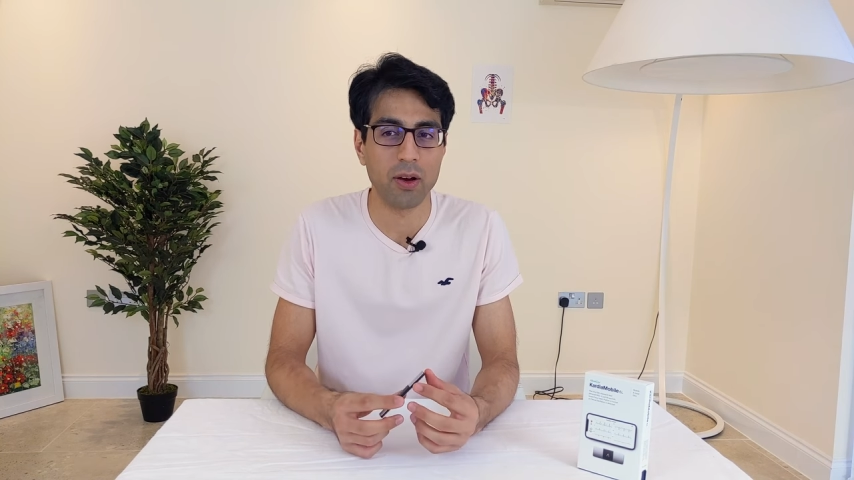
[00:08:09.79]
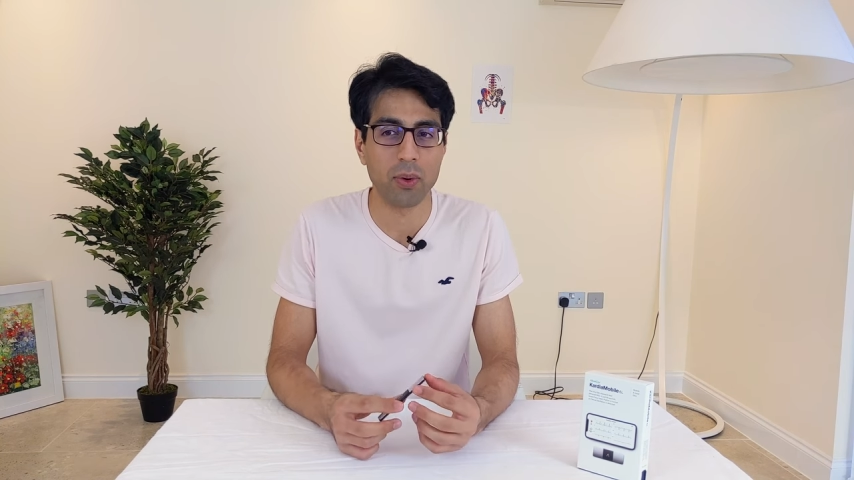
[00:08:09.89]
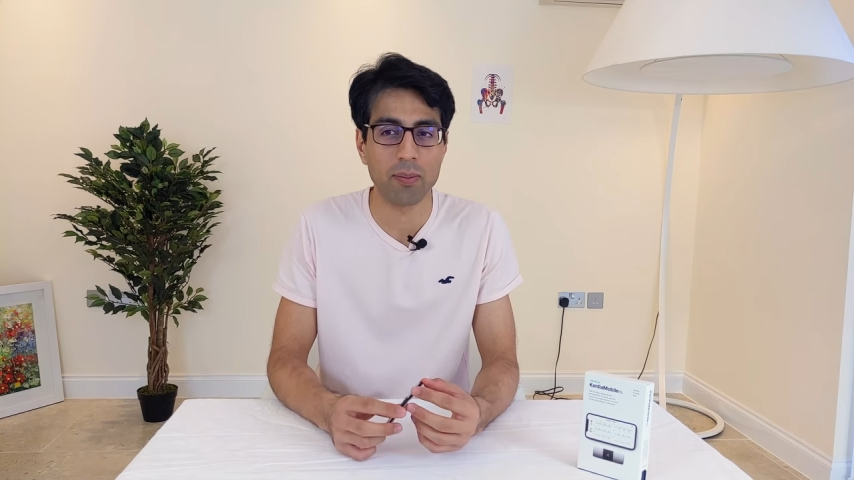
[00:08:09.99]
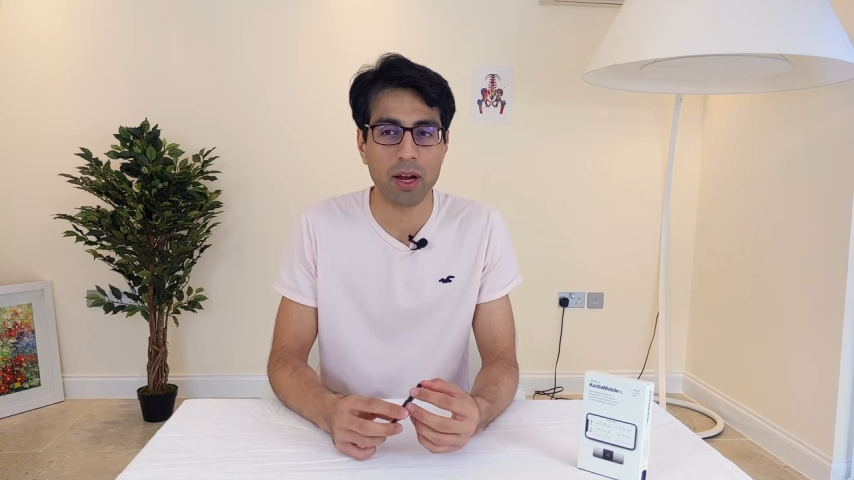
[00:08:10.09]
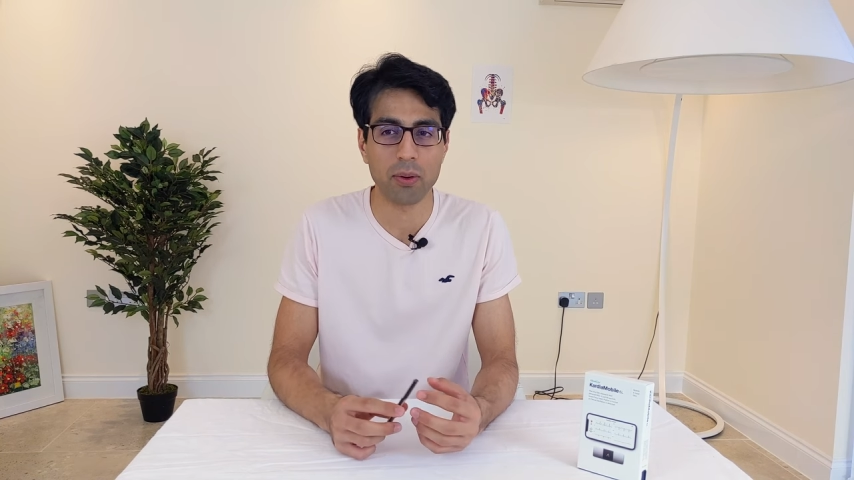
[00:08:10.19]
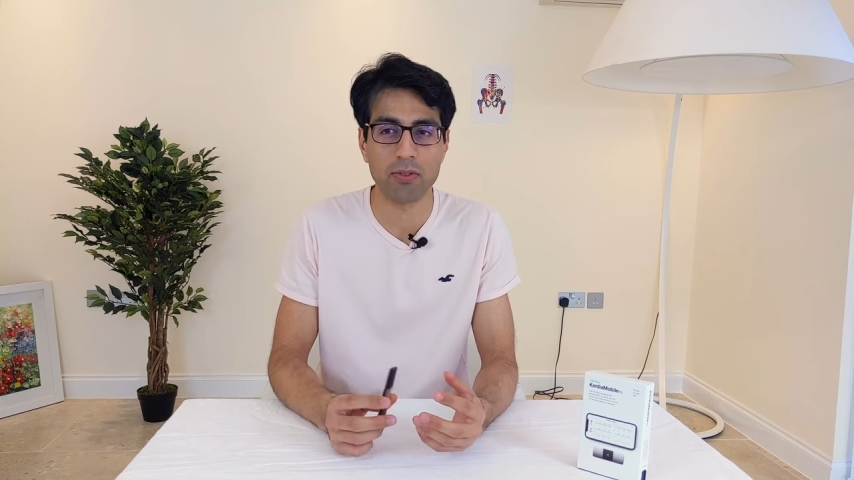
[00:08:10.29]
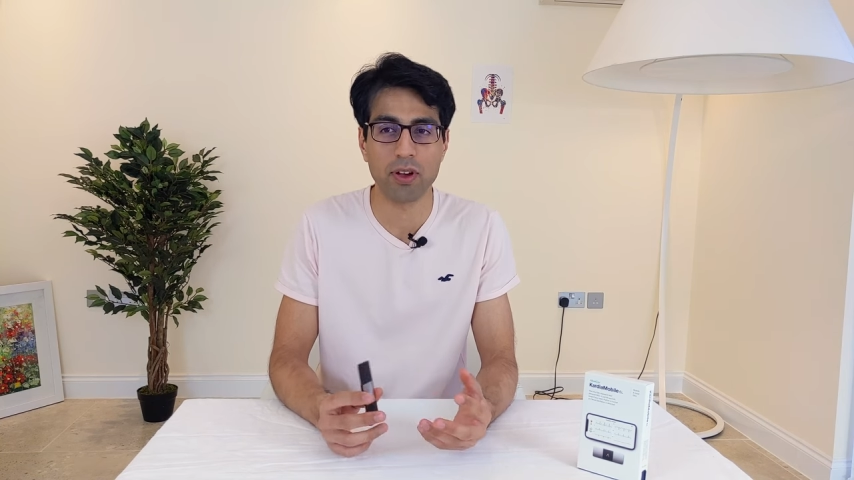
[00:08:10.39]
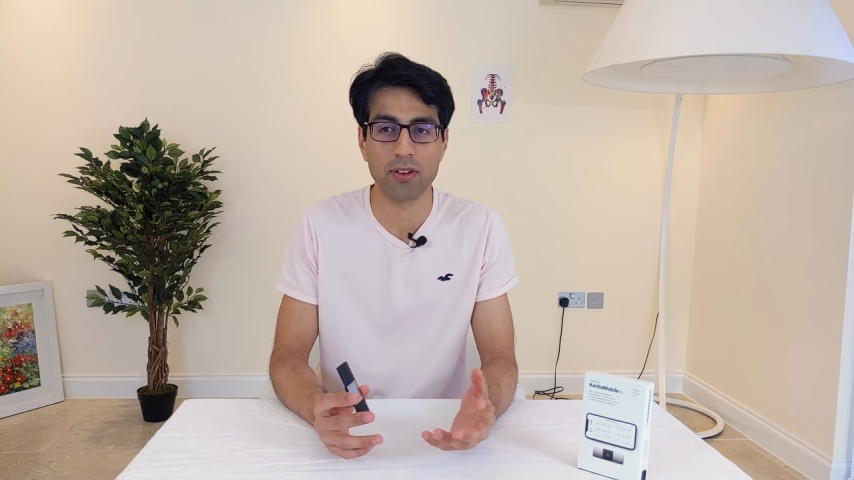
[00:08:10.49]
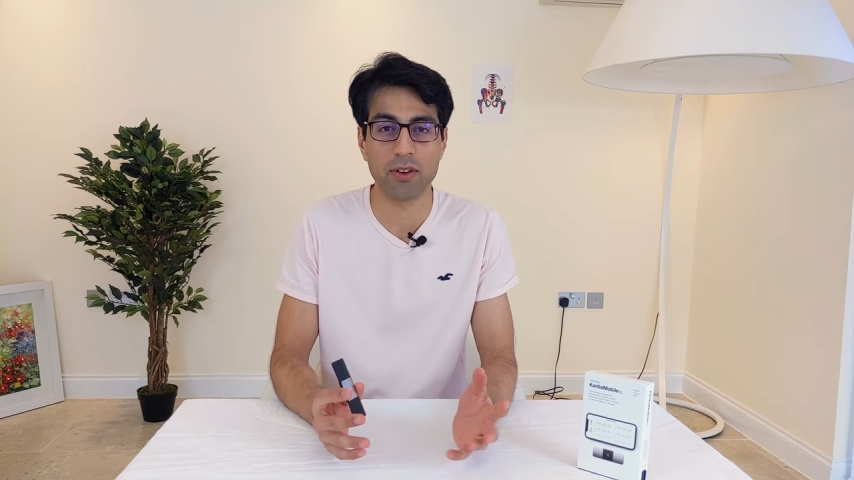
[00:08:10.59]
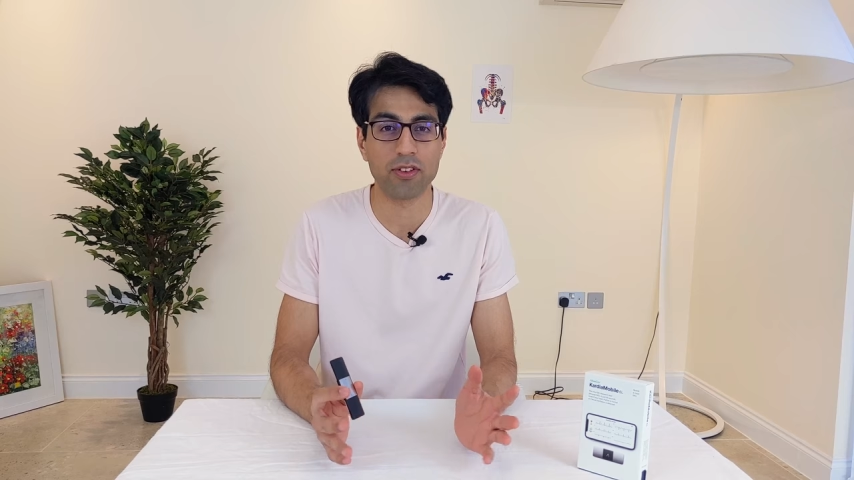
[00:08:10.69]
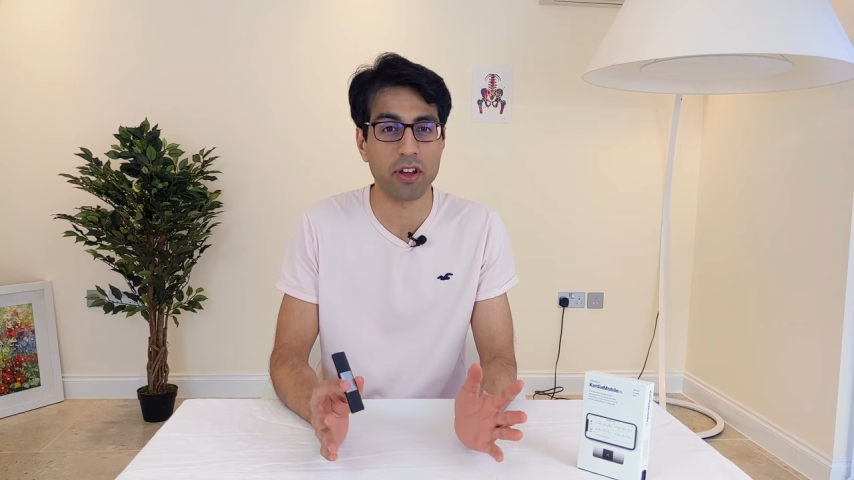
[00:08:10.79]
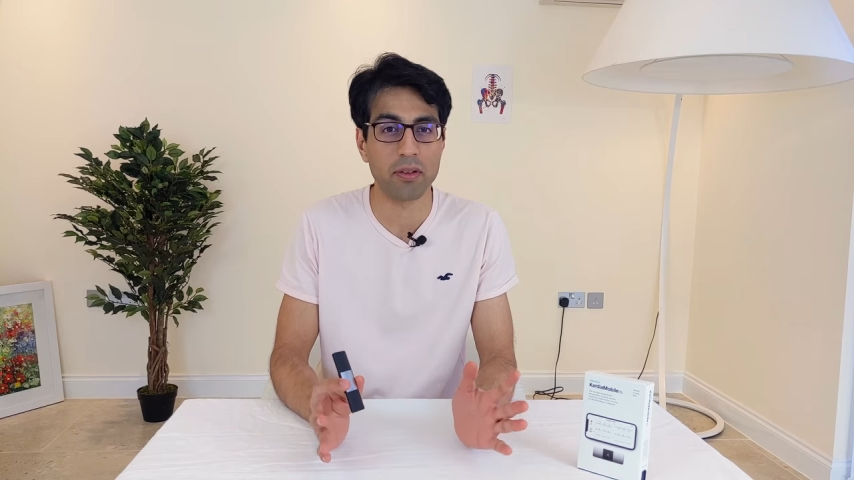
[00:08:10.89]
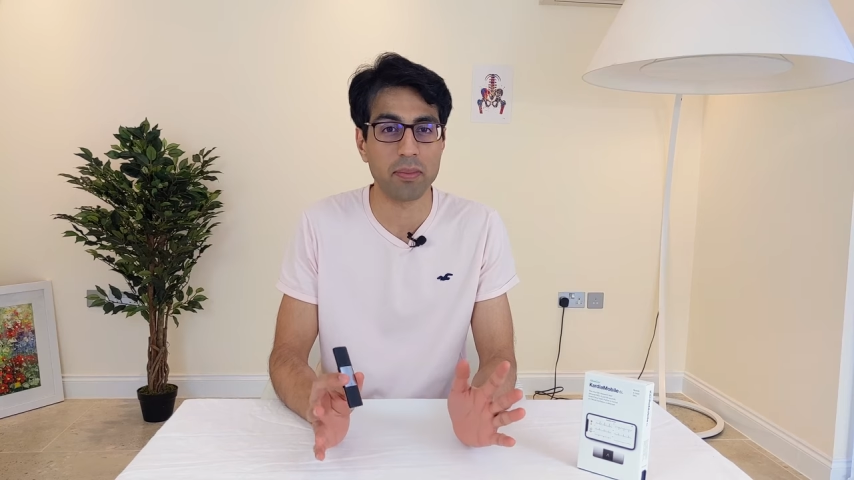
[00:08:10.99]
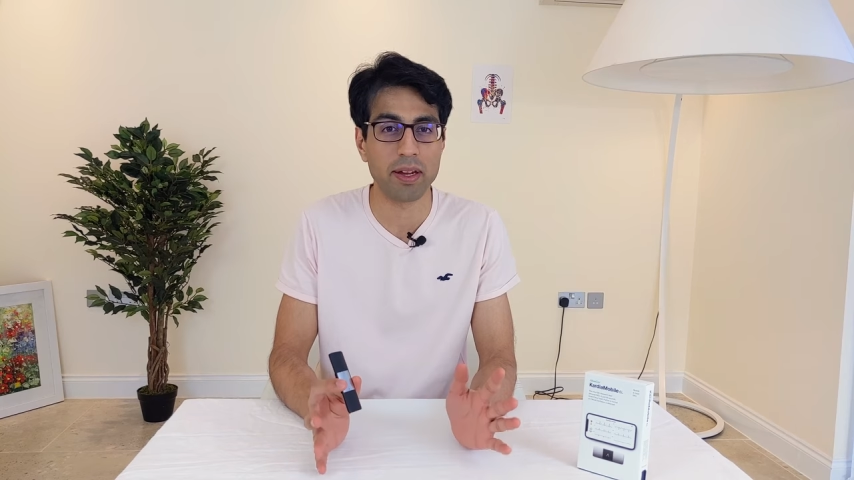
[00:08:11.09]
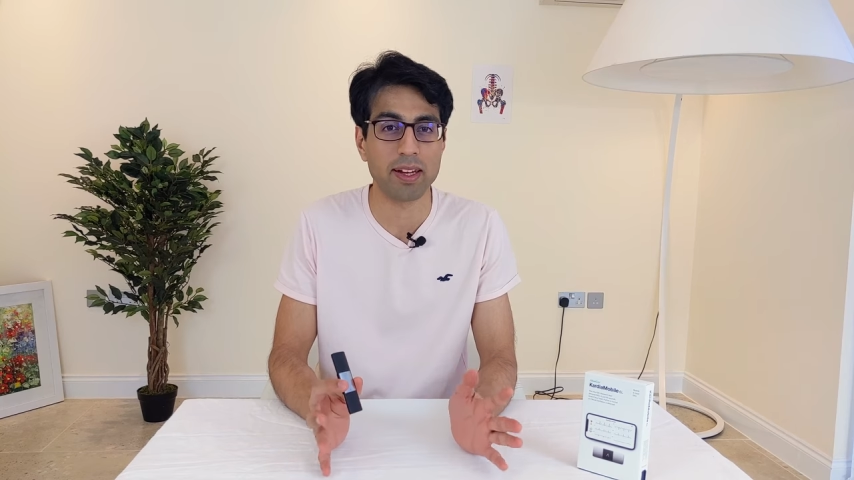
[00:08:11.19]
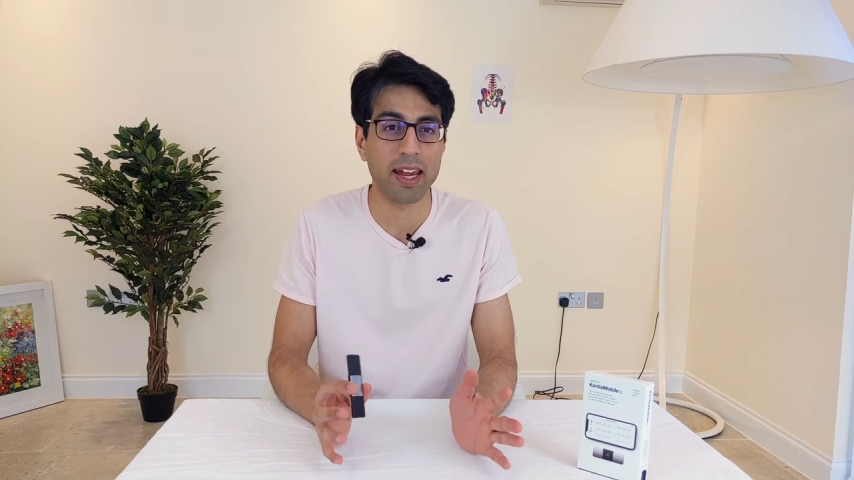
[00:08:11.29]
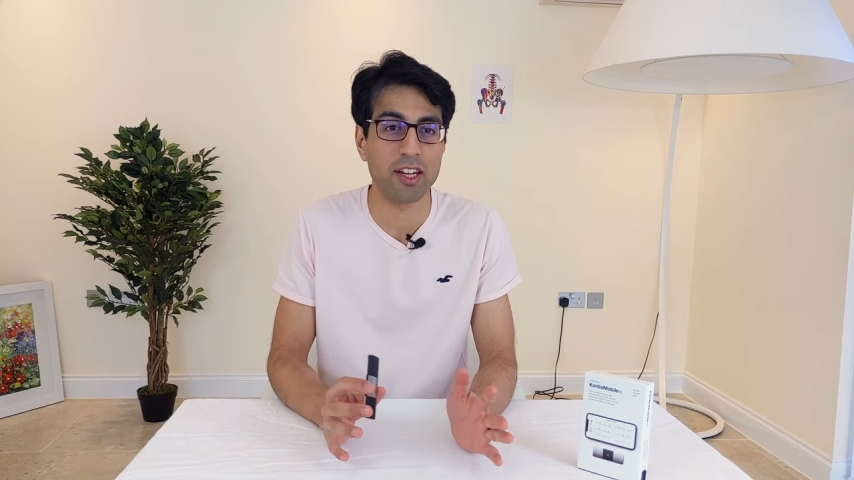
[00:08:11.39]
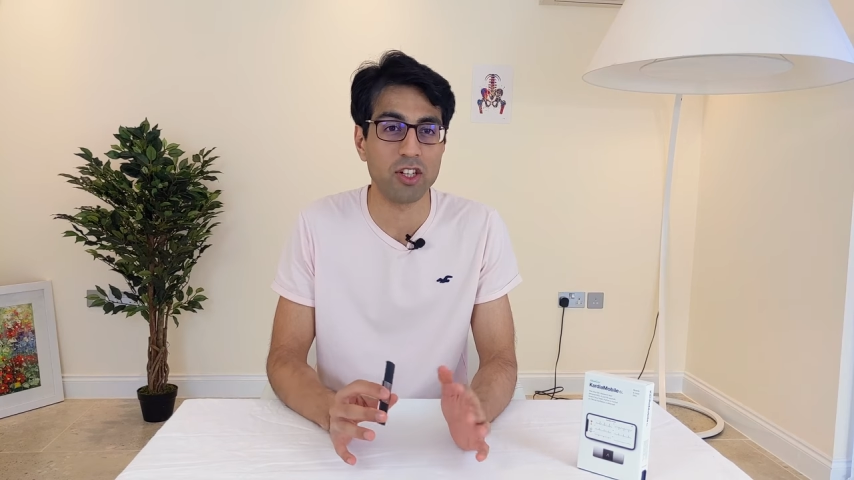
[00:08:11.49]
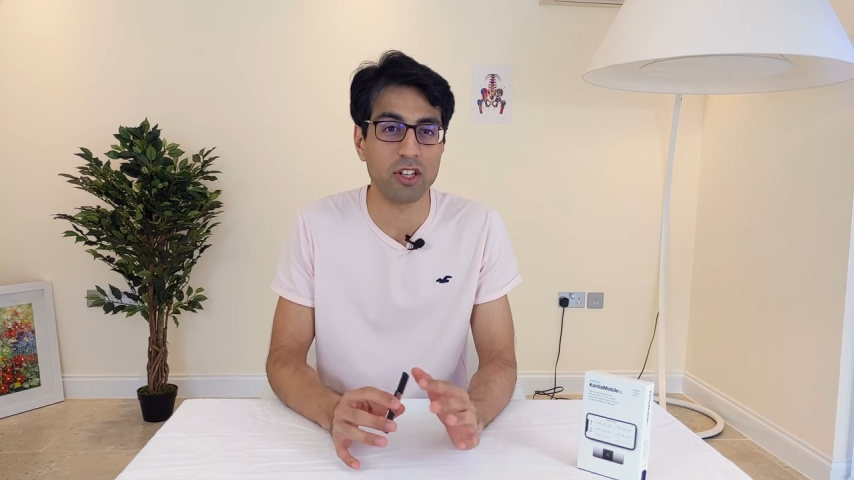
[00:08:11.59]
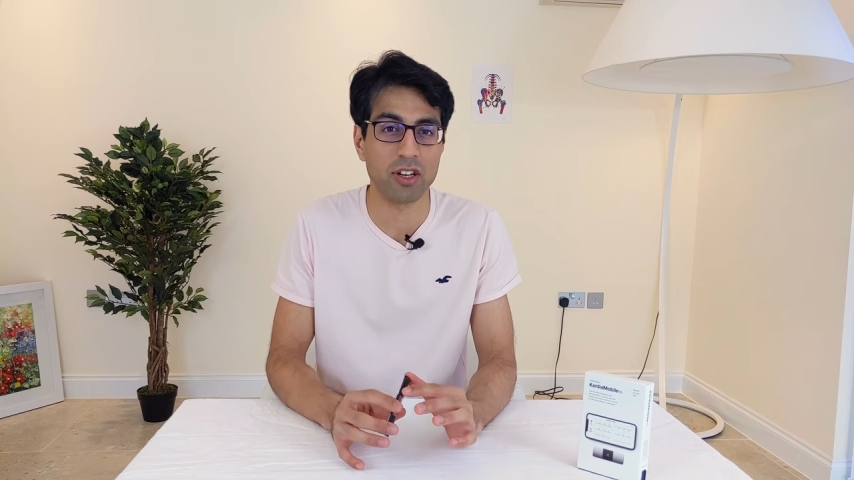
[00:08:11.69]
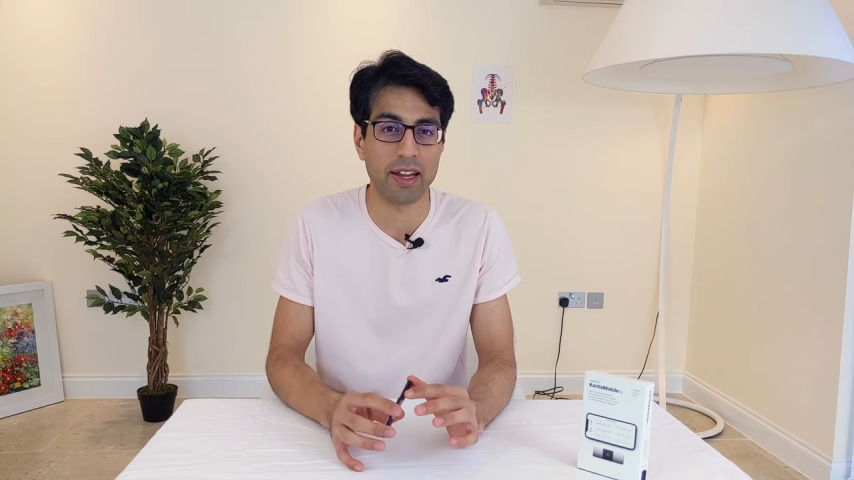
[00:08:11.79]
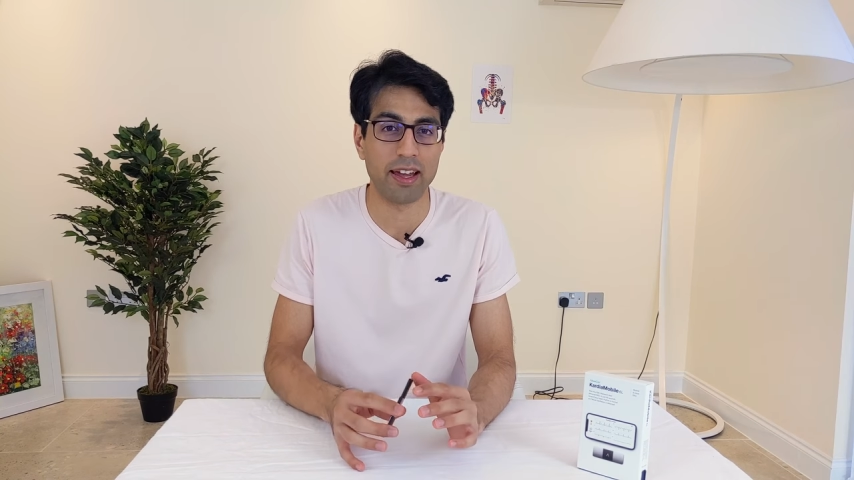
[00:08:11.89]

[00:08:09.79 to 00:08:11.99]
uh, we might refer to a certain medication